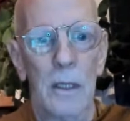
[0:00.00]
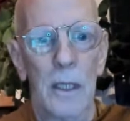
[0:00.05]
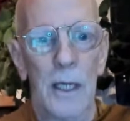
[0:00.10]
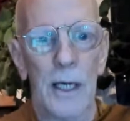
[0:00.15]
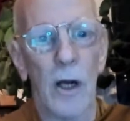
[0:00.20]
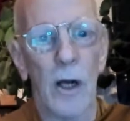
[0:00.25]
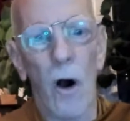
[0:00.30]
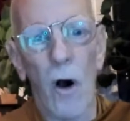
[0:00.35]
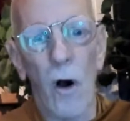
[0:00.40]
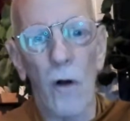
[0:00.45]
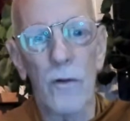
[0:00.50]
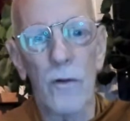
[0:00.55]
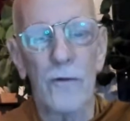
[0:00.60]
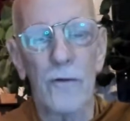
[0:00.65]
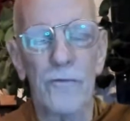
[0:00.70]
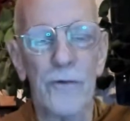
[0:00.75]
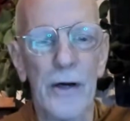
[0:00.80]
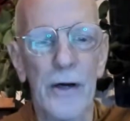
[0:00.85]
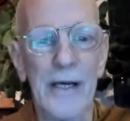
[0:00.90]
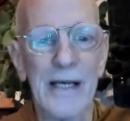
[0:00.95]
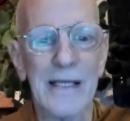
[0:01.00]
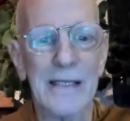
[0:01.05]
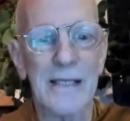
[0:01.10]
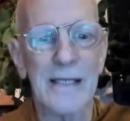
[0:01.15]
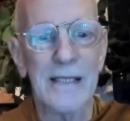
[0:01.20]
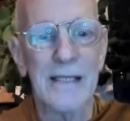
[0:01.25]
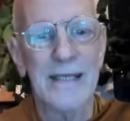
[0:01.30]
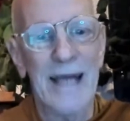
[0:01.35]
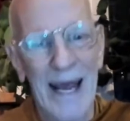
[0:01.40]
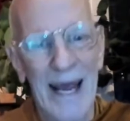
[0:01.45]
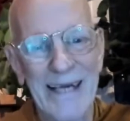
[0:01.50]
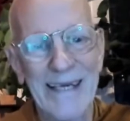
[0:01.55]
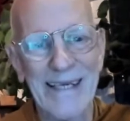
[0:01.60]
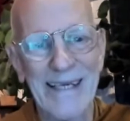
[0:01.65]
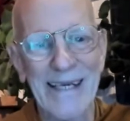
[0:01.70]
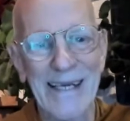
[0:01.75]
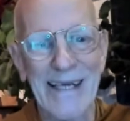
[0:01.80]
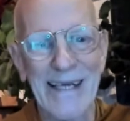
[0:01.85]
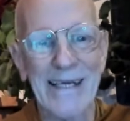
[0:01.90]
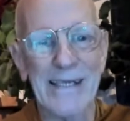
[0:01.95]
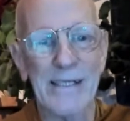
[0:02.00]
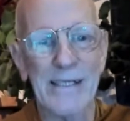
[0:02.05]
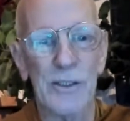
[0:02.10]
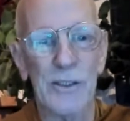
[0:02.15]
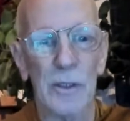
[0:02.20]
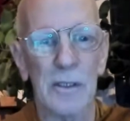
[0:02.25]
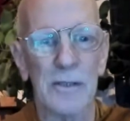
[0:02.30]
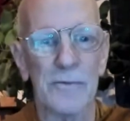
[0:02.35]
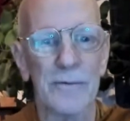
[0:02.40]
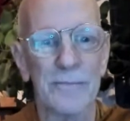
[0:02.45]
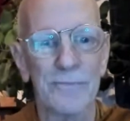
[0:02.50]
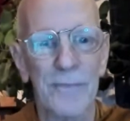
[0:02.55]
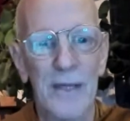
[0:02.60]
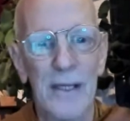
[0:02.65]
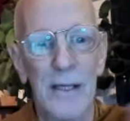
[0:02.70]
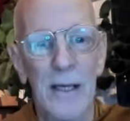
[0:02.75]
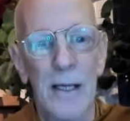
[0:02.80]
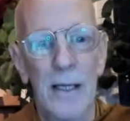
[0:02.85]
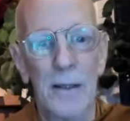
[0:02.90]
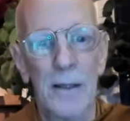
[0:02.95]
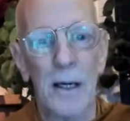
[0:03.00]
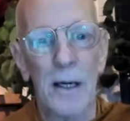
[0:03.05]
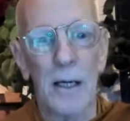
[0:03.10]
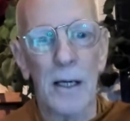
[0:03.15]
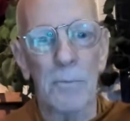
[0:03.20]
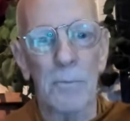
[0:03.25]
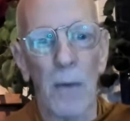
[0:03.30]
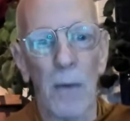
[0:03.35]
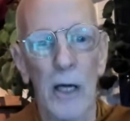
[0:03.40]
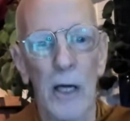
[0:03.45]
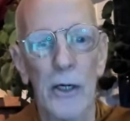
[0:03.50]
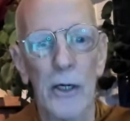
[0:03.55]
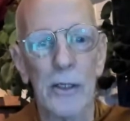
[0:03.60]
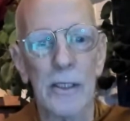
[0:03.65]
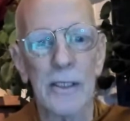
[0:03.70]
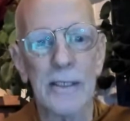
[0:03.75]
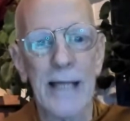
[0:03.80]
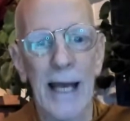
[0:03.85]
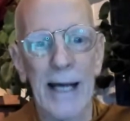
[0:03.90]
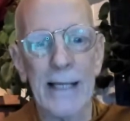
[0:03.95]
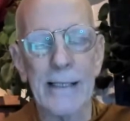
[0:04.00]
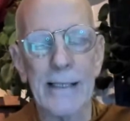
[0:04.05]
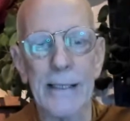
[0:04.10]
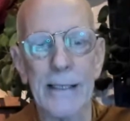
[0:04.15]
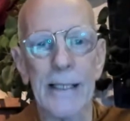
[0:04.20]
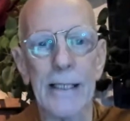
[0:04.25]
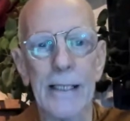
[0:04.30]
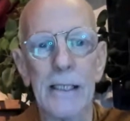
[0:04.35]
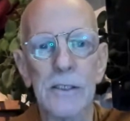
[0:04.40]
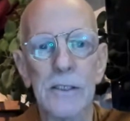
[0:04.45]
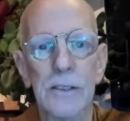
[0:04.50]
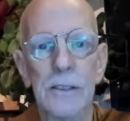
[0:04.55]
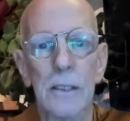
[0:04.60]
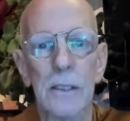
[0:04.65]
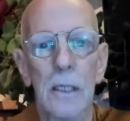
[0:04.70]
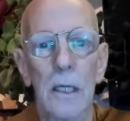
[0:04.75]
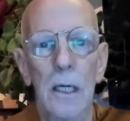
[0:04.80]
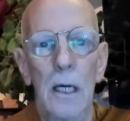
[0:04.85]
And all the various techniques, sort of modern techniques,